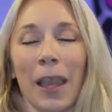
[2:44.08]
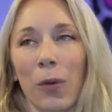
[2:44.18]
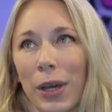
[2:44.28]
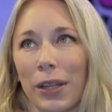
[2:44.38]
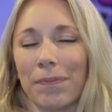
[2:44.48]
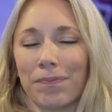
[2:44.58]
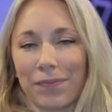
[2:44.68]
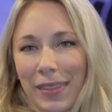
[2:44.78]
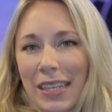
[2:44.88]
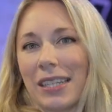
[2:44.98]

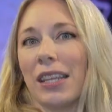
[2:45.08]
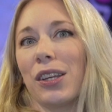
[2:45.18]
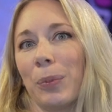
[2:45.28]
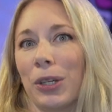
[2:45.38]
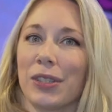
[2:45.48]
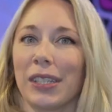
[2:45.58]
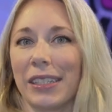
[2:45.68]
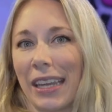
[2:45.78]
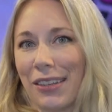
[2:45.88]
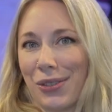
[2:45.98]
this other
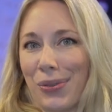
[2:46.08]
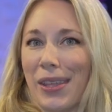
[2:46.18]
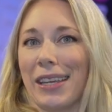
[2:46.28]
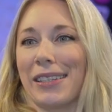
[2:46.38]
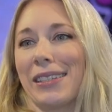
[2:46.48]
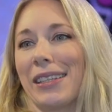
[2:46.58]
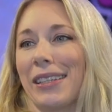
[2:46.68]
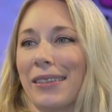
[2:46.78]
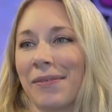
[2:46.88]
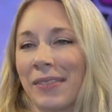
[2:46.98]
person can do this
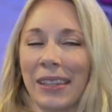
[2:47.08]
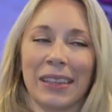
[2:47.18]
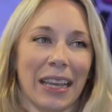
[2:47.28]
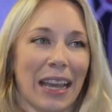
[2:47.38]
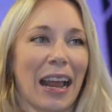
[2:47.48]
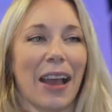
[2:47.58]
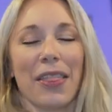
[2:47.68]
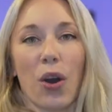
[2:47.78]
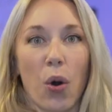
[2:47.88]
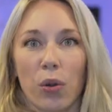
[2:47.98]
and
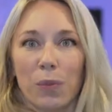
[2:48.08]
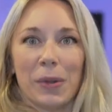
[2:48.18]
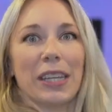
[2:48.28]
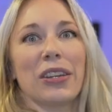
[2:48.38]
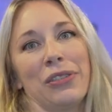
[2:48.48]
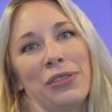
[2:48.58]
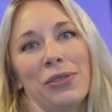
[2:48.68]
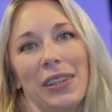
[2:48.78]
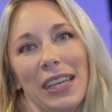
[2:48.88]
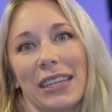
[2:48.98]
the old me could
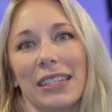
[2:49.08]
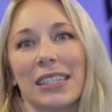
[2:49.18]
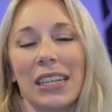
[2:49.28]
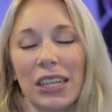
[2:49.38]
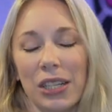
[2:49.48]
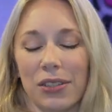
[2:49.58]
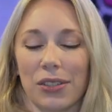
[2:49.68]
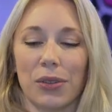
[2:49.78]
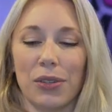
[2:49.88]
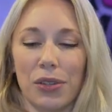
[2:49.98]
do this.
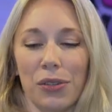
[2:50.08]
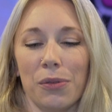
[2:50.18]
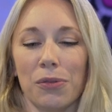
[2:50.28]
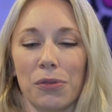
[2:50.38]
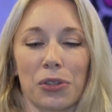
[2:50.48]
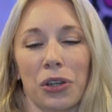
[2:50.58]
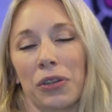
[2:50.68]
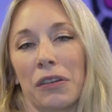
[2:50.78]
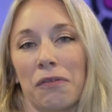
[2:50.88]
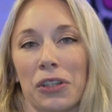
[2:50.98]
So the new
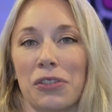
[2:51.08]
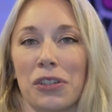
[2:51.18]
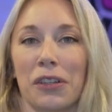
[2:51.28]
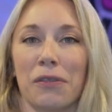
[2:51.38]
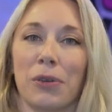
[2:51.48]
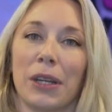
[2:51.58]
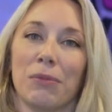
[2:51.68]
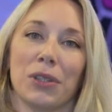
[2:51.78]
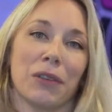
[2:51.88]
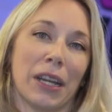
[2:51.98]
current version of what
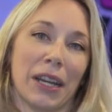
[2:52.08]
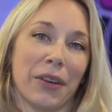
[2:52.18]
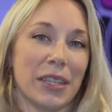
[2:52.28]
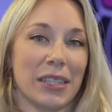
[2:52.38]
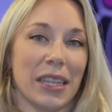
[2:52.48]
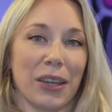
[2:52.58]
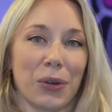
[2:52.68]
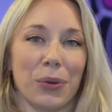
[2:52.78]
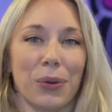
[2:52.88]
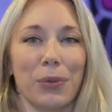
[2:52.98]
I'm doing right now isn't that
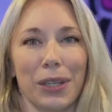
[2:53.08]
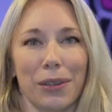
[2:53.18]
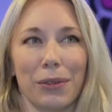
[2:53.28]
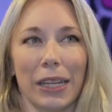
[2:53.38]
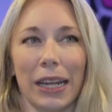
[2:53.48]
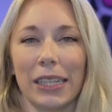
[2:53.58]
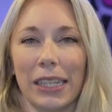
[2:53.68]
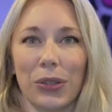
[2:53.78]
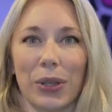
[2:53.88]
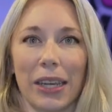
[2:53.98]
cool. When in
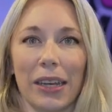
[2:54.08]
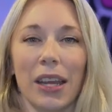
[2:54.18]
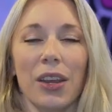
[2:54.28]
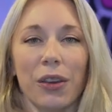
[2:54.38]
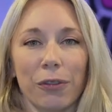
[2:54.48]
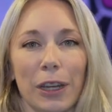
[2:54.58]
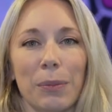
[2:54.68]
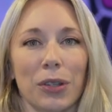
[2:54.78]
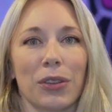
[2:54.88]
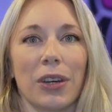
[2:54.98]
reality, you can
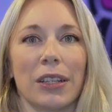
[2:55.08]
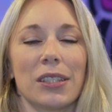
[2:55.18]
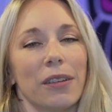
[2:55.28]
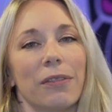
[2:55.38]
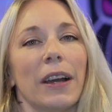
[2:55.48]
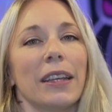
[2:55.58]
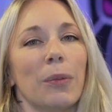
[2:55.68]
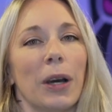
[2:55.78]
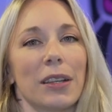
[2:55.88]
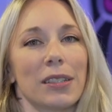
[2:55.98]
frame your thoughts to find a
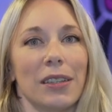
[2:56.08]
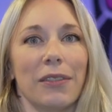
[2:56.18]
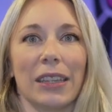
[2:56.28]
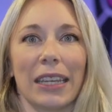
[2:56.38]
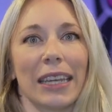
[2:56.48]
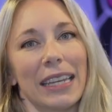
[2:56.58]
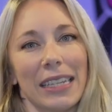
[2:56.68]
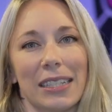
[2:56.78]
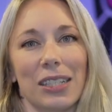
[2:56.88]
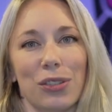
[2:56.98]
positive in
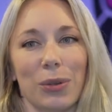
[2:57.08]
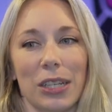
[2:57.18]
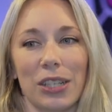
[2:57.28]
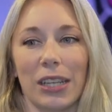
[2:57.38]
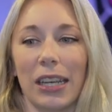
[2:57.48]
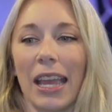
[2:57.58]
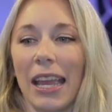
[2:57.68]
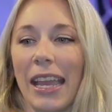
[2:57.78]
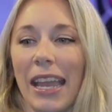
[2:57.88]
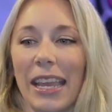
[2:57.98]
any situation,
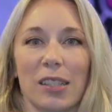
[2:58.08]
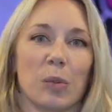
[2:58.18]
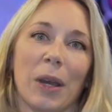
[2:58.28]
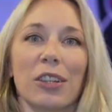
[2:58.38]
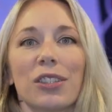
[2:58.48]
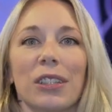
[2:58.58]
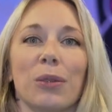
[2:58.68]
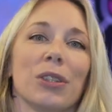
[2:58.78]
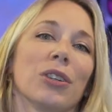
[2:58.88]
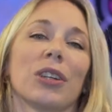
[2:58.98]

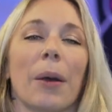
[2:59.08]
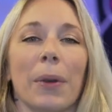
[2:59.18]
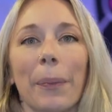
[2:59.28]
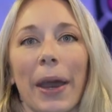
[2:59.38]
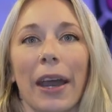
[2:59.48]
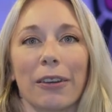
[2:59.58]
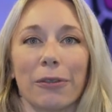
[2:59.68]
especially when you're coming back